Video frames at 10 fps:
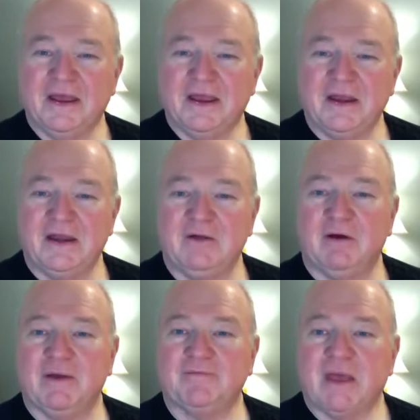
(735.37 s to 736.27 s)

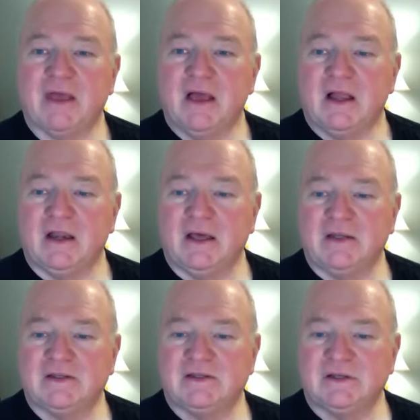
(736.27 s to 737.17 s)
Anyway,
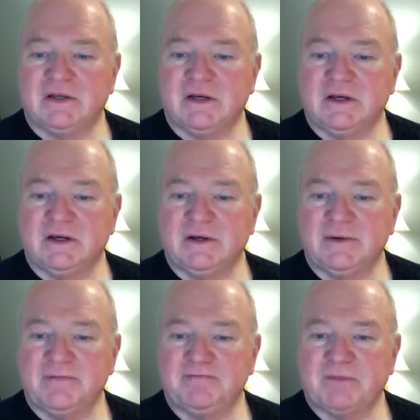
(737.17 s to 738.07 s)
let's if
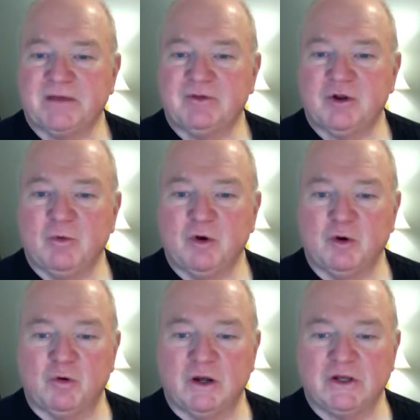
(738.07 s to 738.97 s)
there are no more
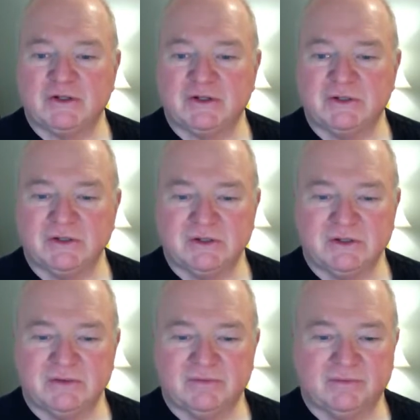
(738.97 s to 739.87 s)

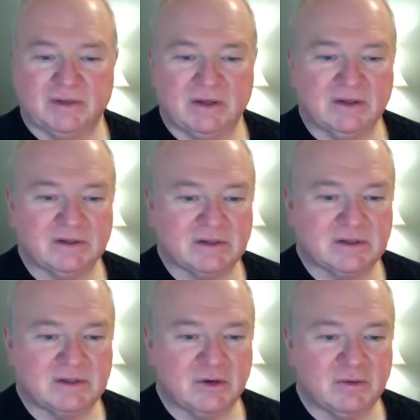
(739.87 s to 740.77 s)
questions, and
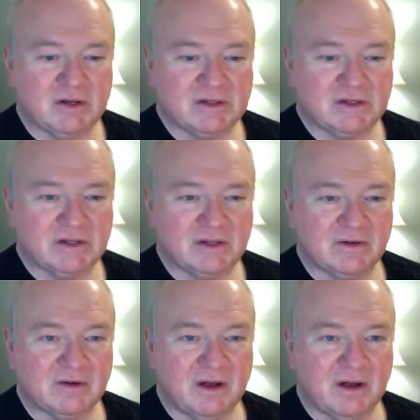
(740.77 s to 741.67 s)
since nobody's sending in
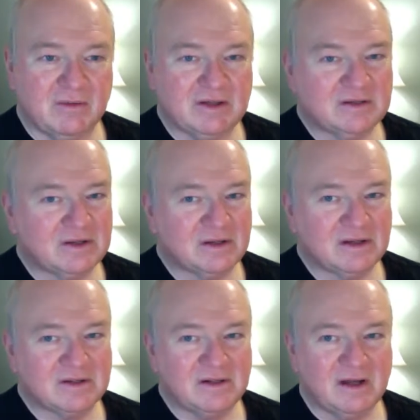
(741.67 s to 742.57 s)
their comments, I
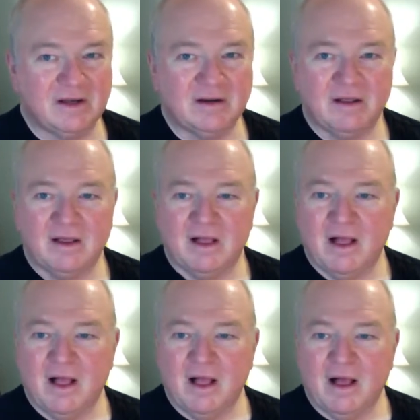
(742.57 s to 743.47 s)
guess not.
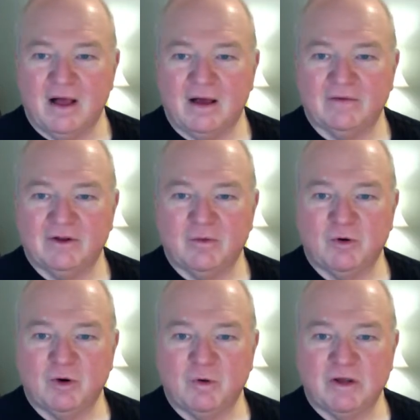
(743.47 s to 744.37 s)
If there are no
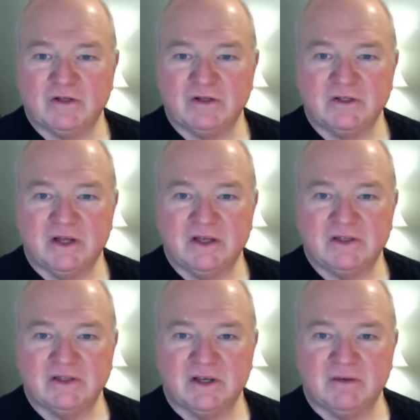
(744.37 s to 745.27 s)
more questions,
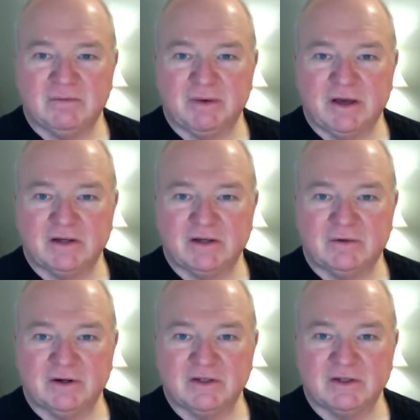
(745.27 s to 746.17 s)
let's get back to
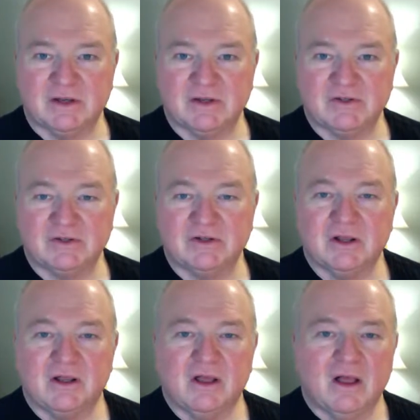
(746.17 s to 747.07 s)
our discussion
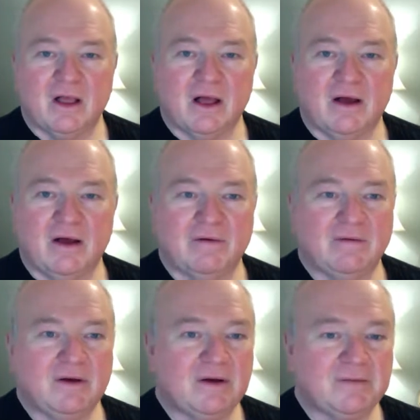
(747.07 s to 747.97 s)

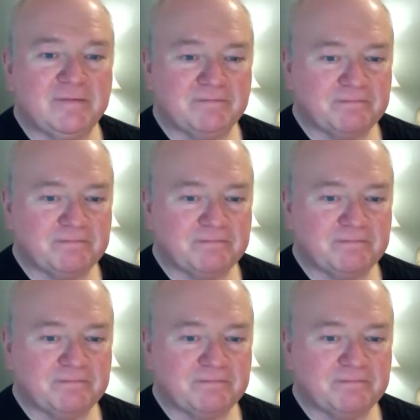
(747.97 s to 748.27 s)
of